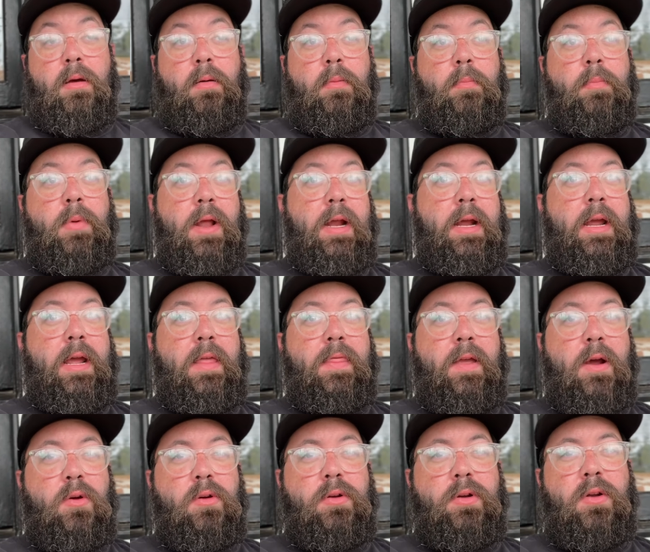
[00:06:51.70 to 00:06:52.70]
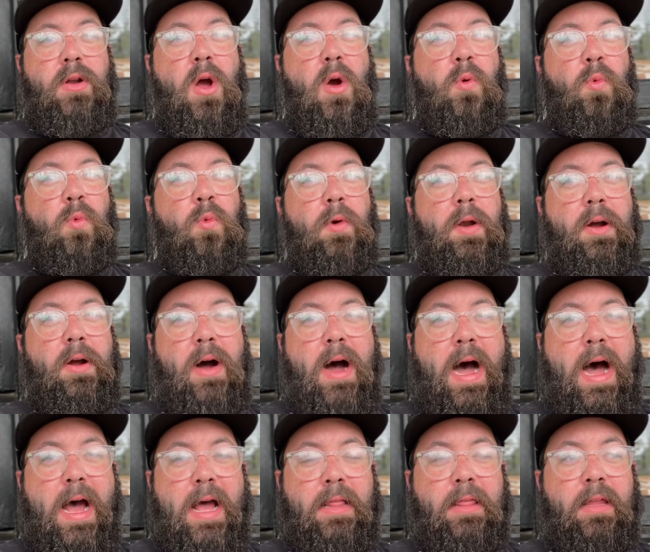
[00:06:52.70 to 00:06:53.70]
But again, there were no real
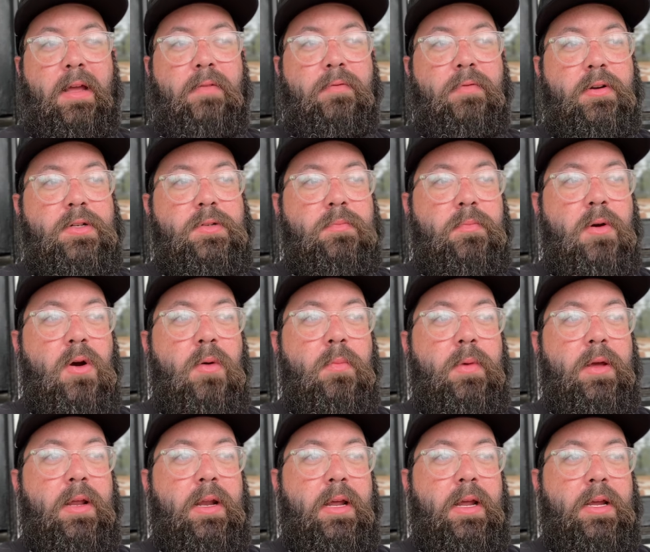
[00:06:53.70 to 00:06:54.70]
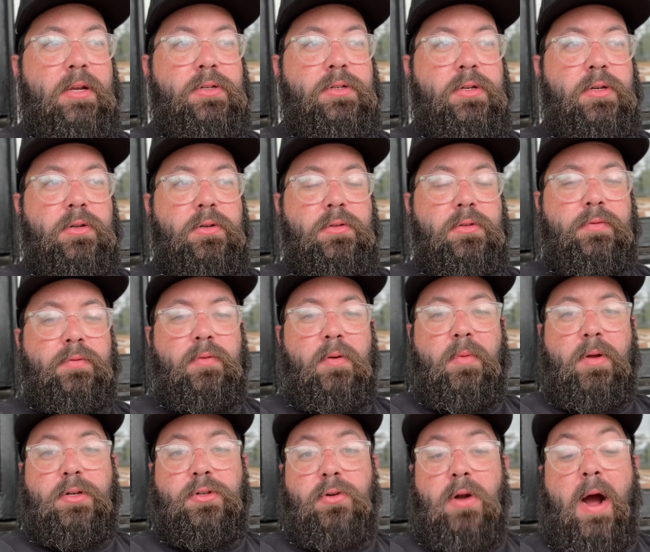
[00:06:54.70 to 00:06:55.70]
high leverage moment issues from
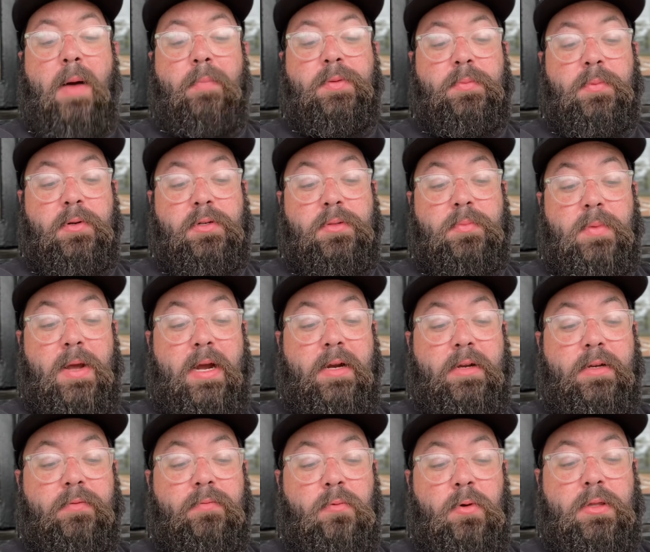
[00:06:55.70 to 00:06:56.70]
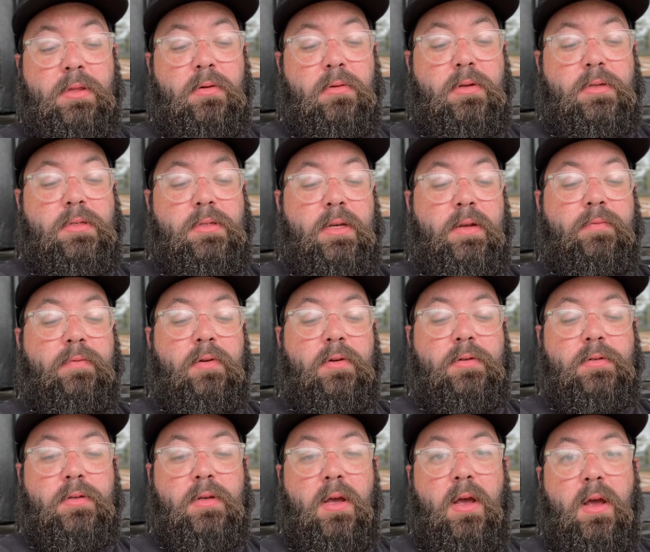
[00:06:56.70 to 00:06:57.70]
a drops perspective with the
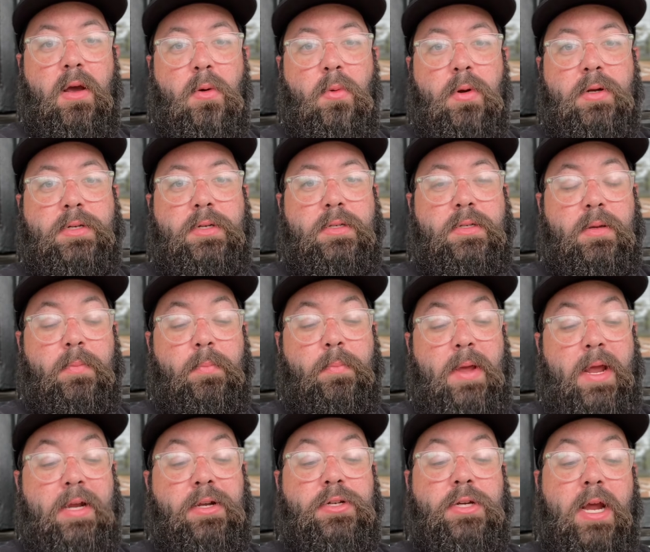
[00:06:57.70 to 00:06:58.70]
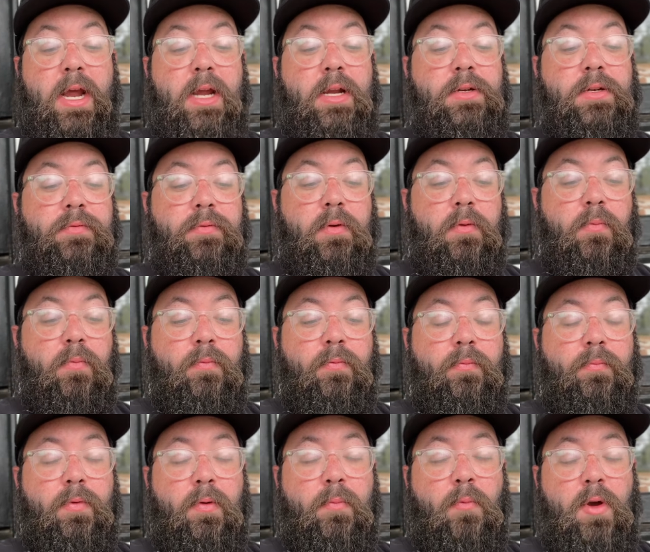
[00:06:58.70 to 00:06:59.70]
receivers, which is a big change
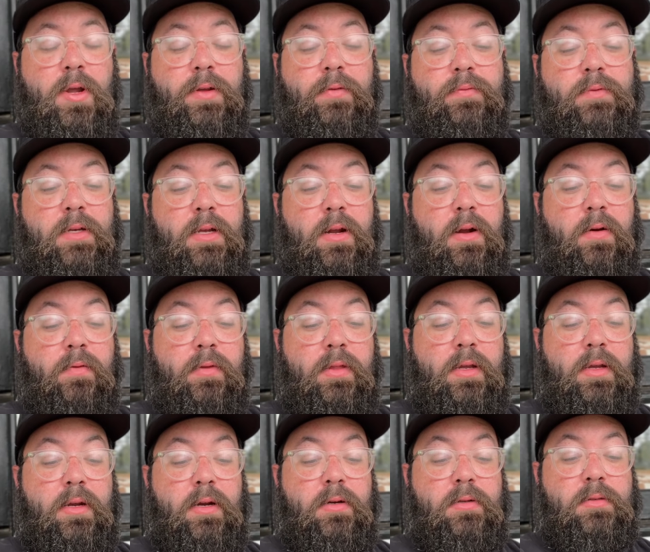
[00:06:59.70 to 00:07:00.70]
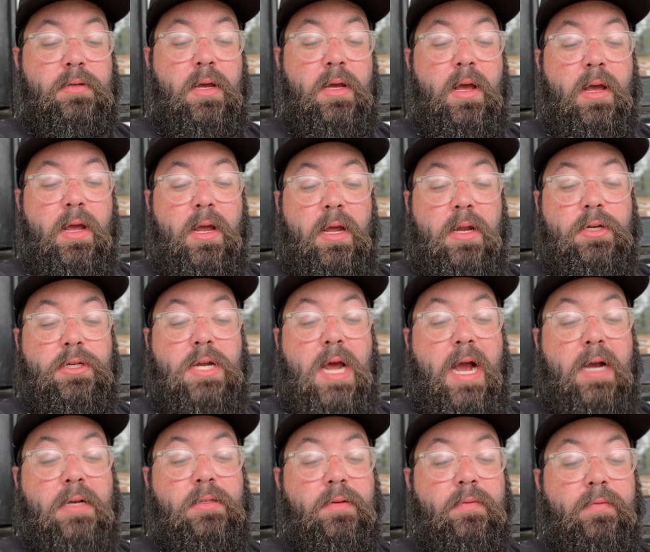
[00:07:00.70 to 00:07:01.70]
from what you've seen over the years in
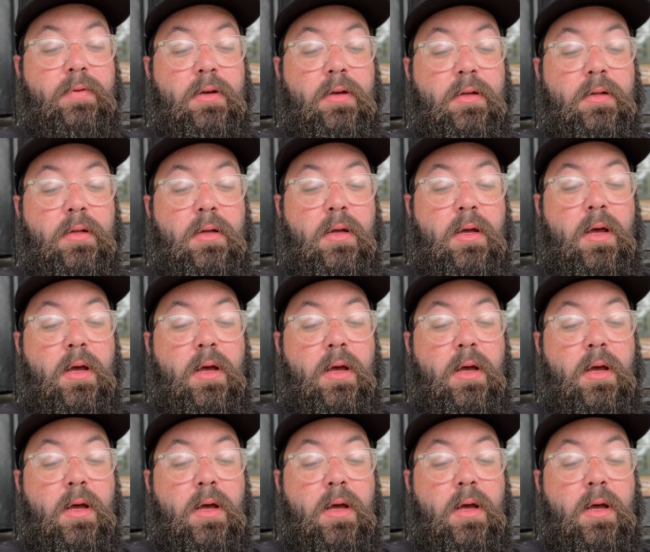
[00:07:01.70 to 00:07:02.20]
Jacksonville.